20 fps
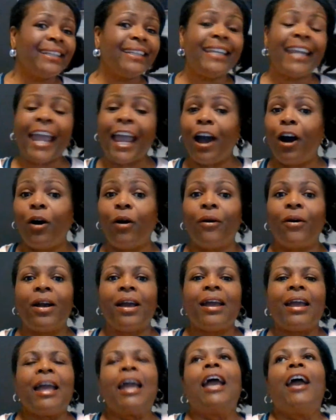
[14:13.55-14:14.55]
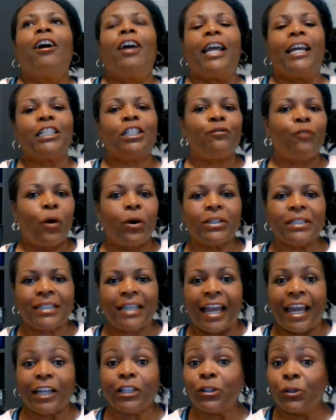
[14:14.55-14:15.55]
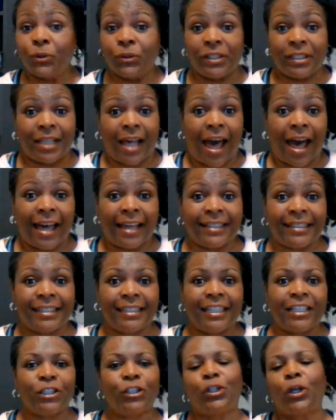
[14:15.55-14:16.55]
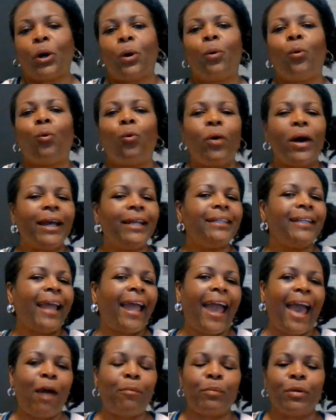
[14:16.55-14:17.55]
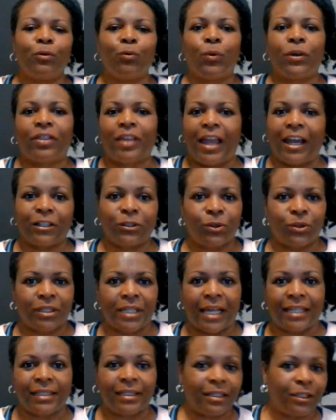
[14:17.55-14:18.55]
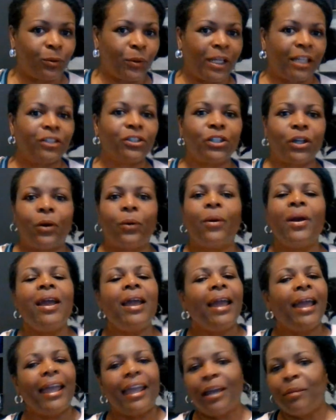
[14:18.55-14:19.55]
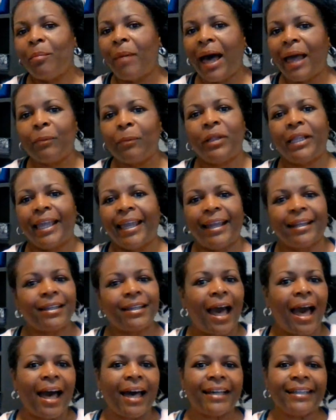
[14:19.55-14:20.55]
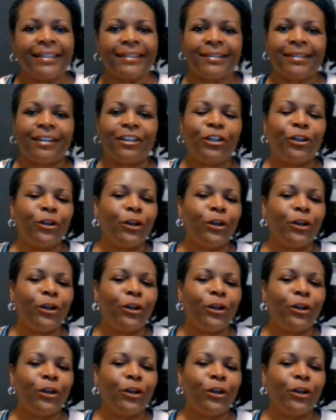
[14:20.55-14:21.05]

Now, as far as exercise, so what happened with exercise this week? So in my plan, guys,